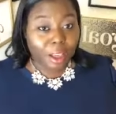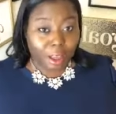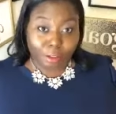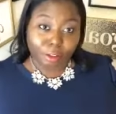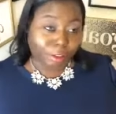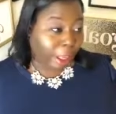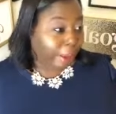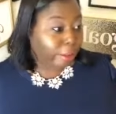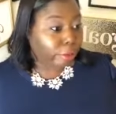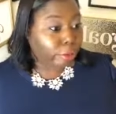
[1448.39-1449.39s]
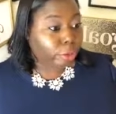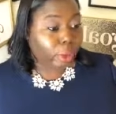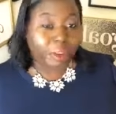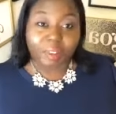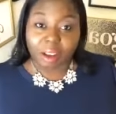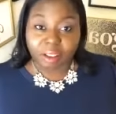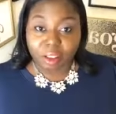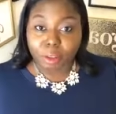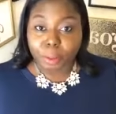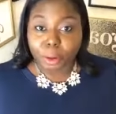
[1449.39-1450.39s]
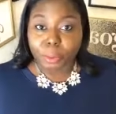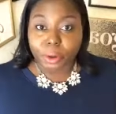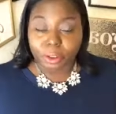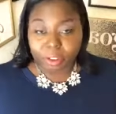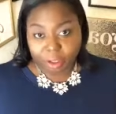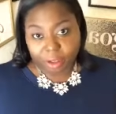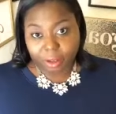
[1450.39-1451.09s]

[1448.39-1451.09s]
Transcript: It's like twenty-five cents per person.